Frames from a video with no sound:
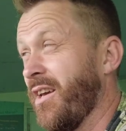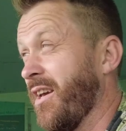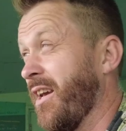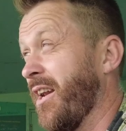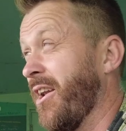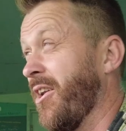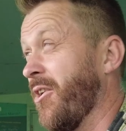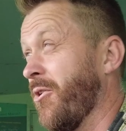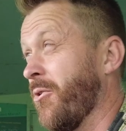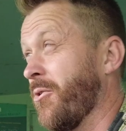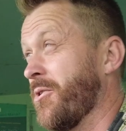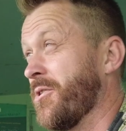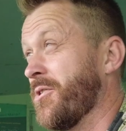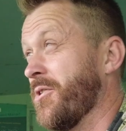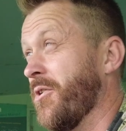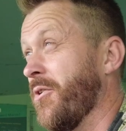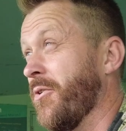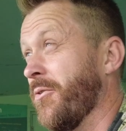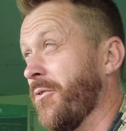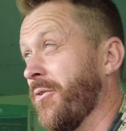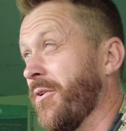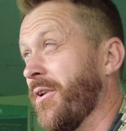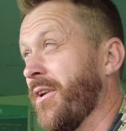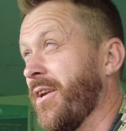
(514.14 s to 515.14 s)
it locks
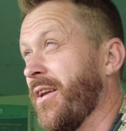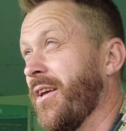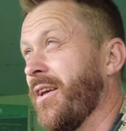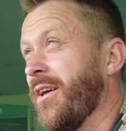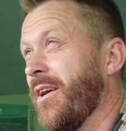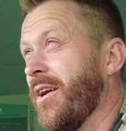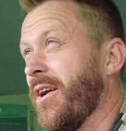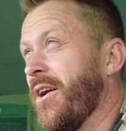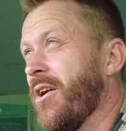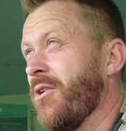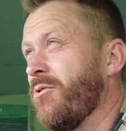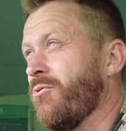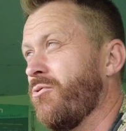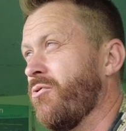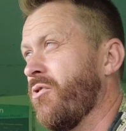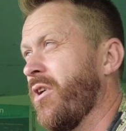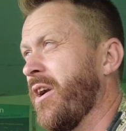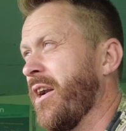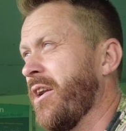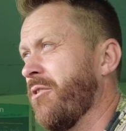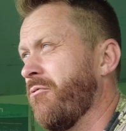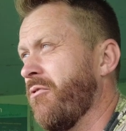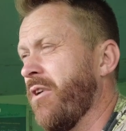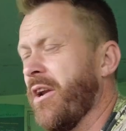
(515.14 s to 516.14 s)
on
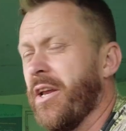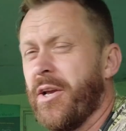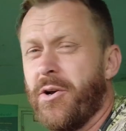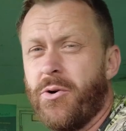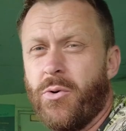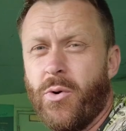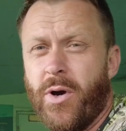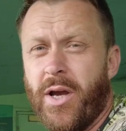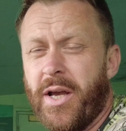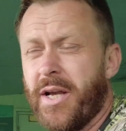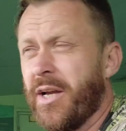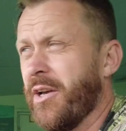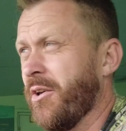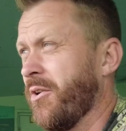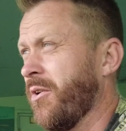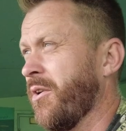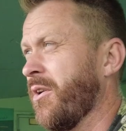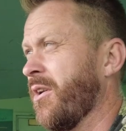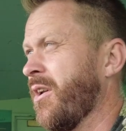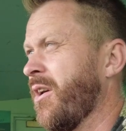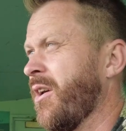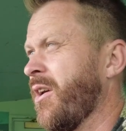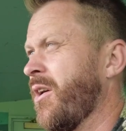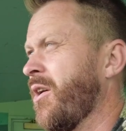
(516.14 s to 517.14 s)
really quick.
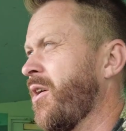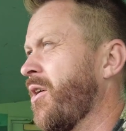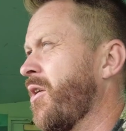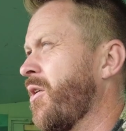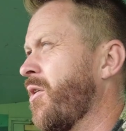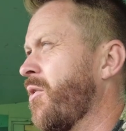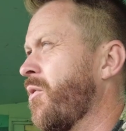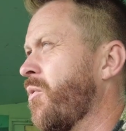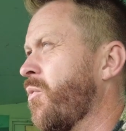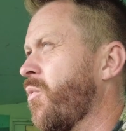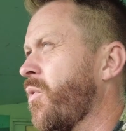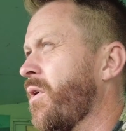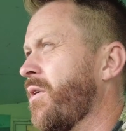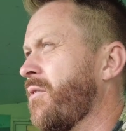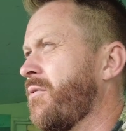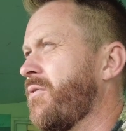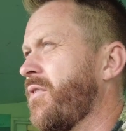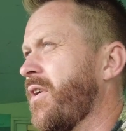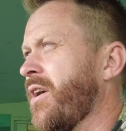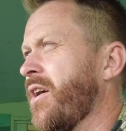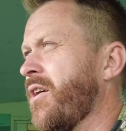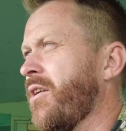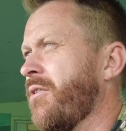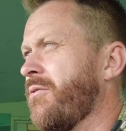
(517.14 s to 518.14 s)
And one
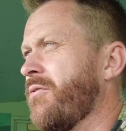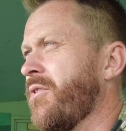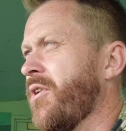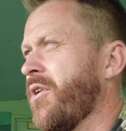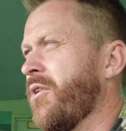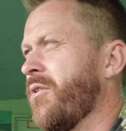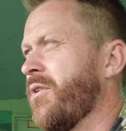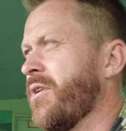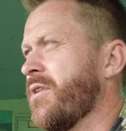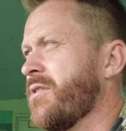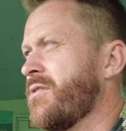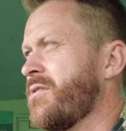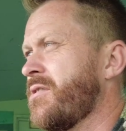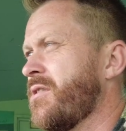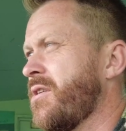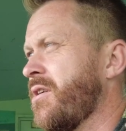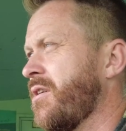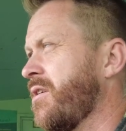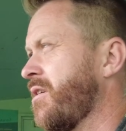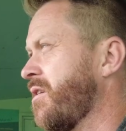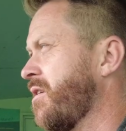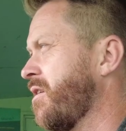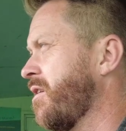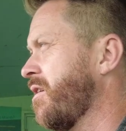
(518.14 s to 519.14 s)
thing I've noticed
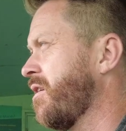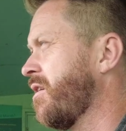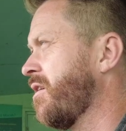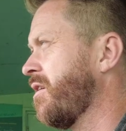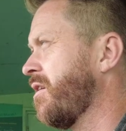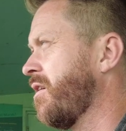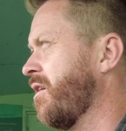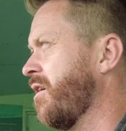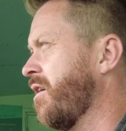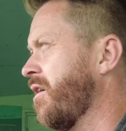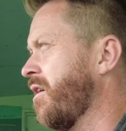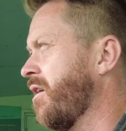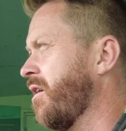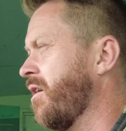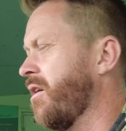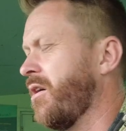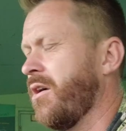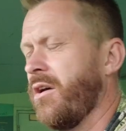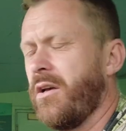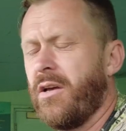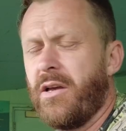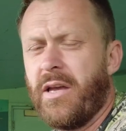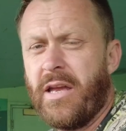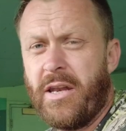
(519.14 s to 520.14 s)
that
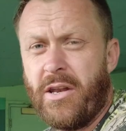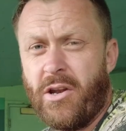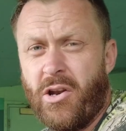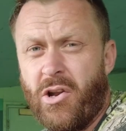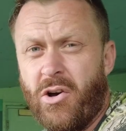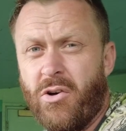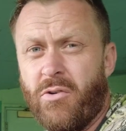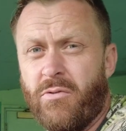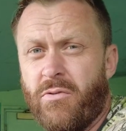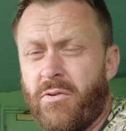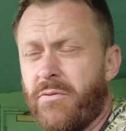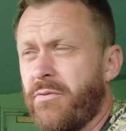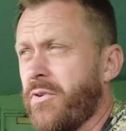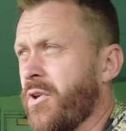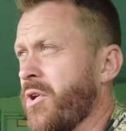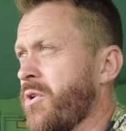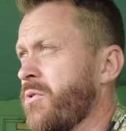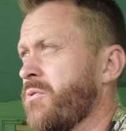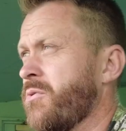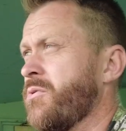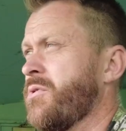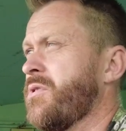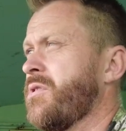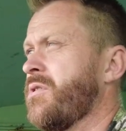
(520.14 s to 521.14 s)
in a lot of
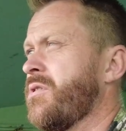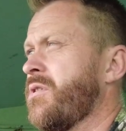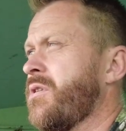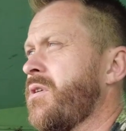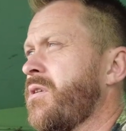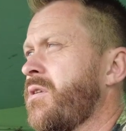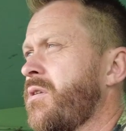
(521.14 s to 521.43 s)
reviews,